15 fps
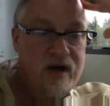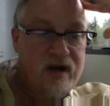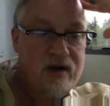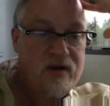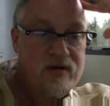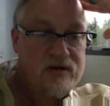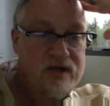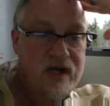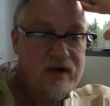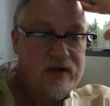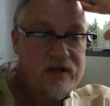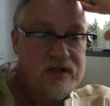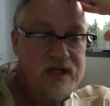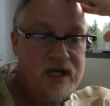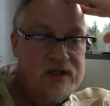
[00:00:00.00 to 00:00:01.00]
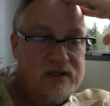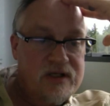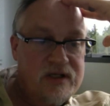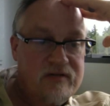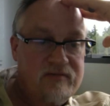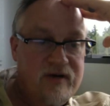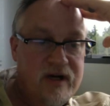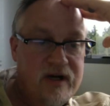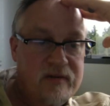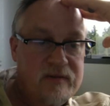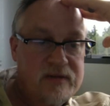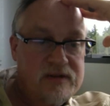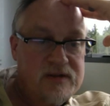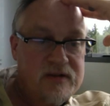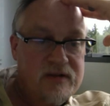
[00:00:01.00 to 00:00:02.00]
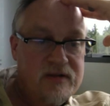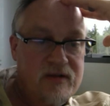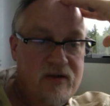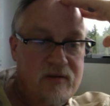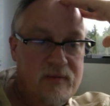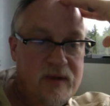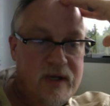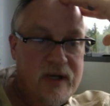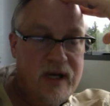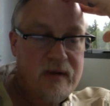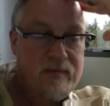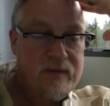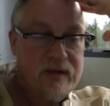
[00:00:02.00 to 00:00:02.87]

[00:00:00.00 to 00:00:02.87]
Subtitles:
go down to testing environments and open it up,